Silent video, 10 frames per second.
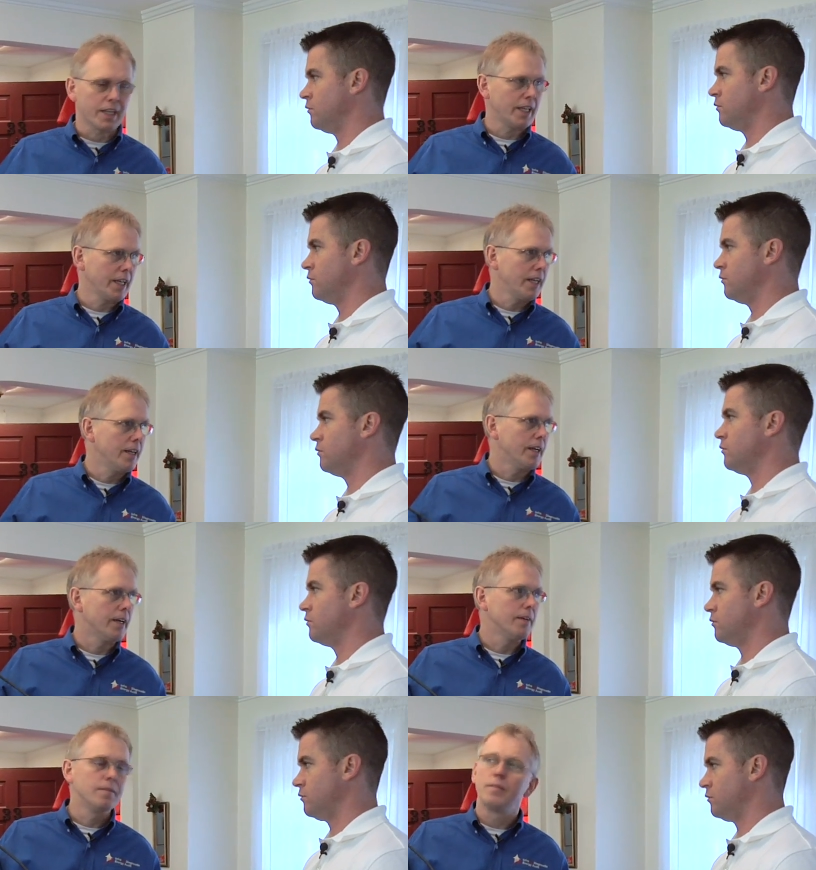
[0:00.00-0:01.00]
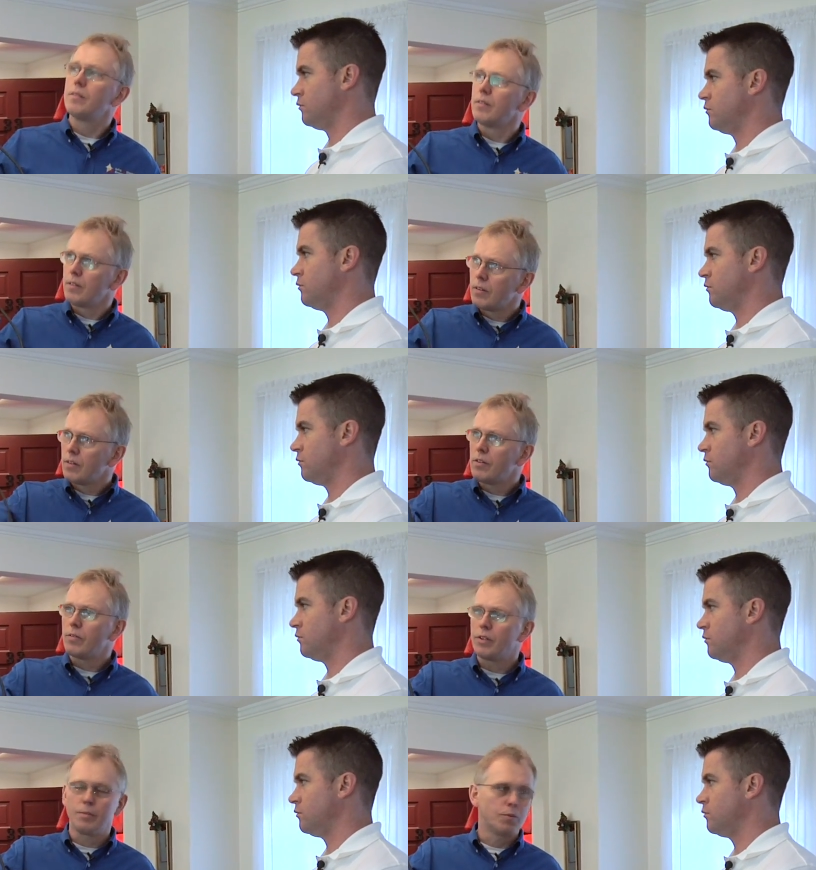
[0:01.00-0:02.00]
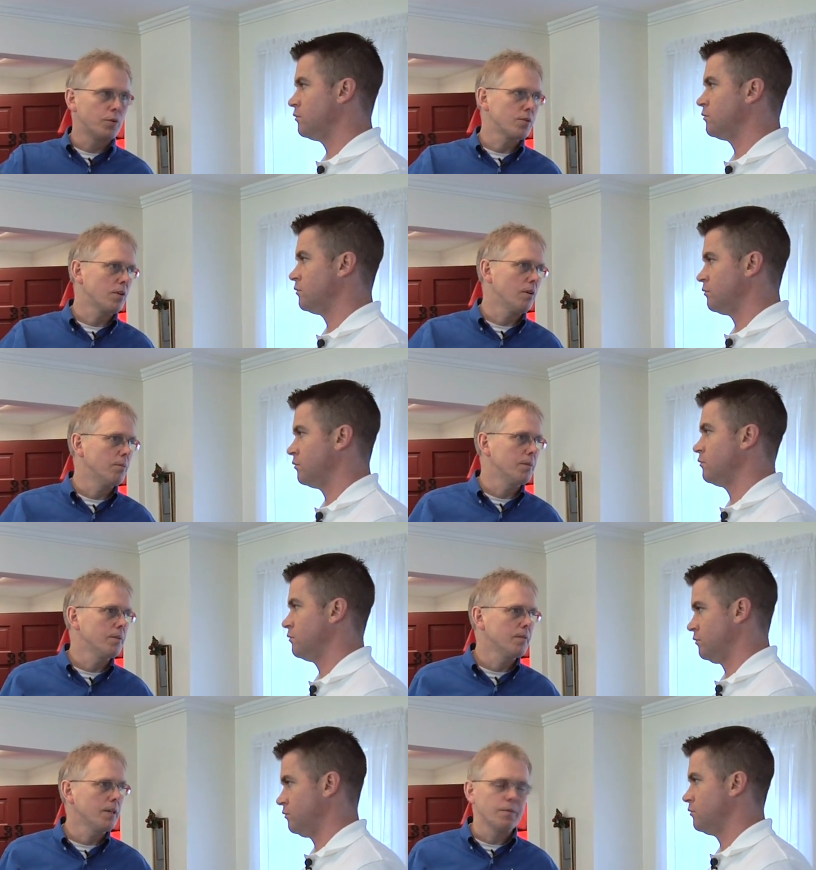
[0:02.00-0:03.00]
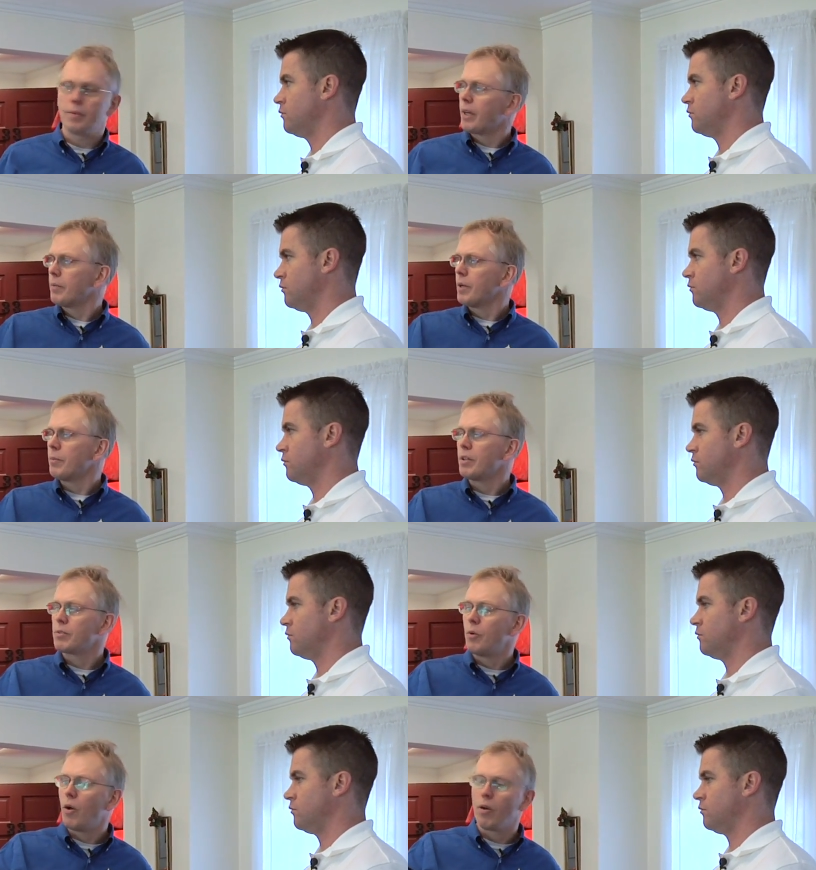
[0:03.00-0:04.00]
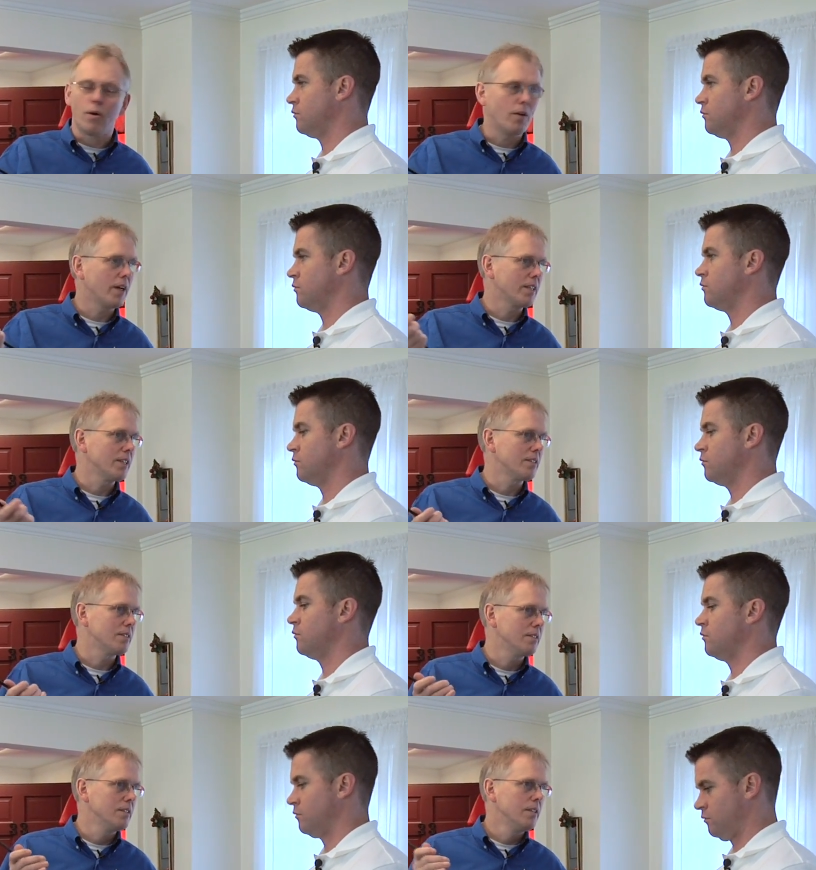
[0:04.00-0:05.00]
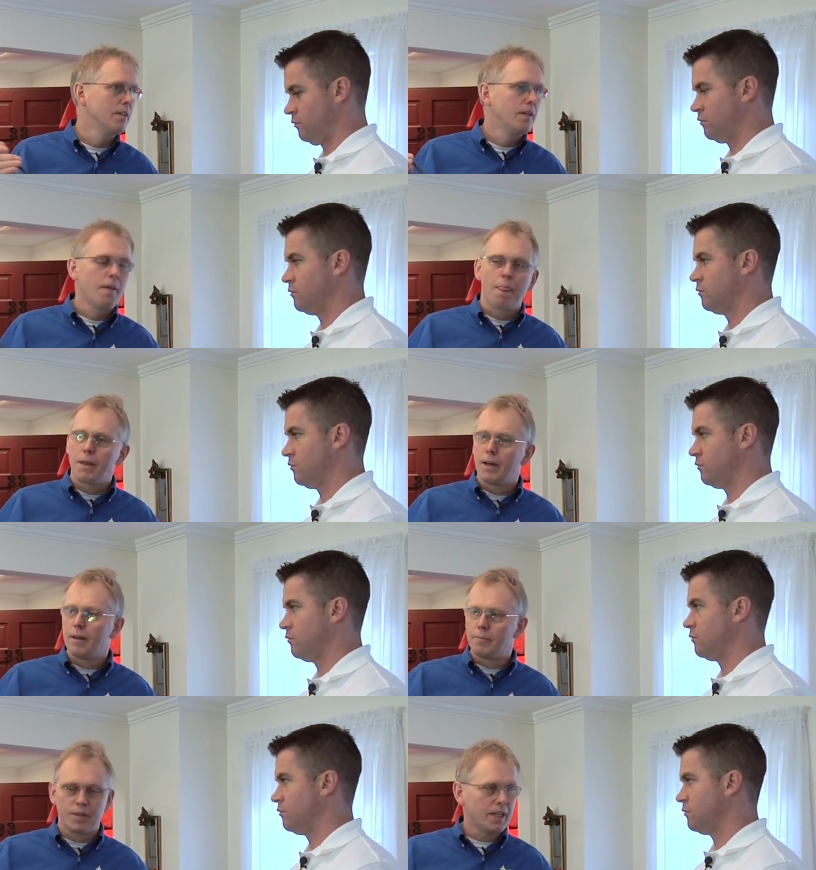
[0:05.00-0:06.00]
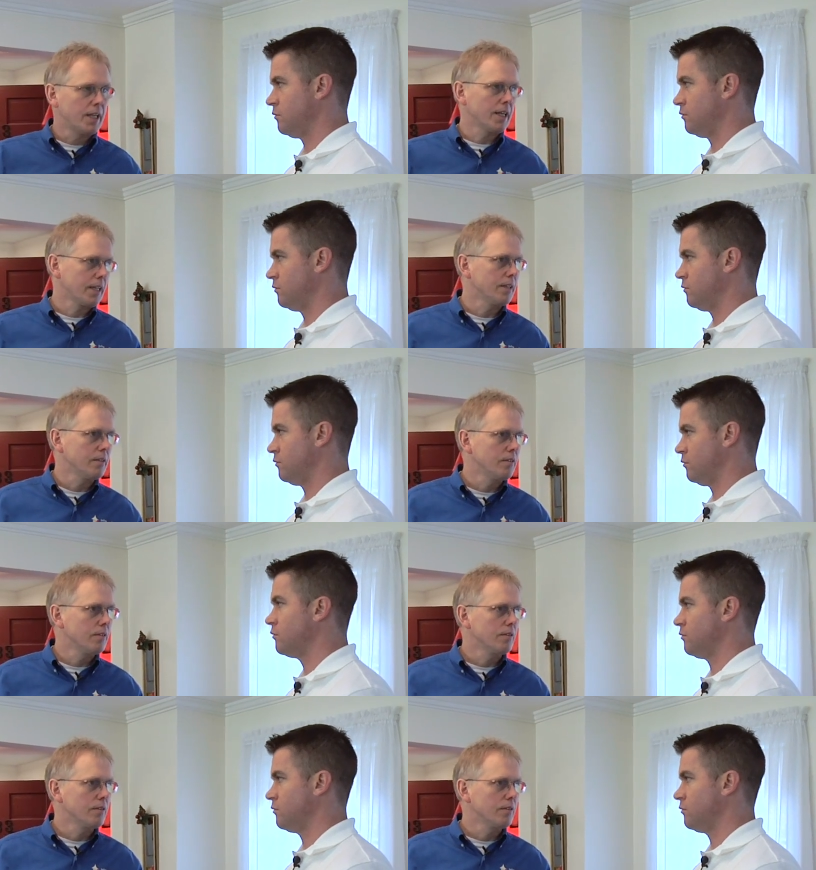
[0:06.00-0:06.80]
Speaker 1: getting in there with a bore scope and make maybe a small hole like this, um, and then I can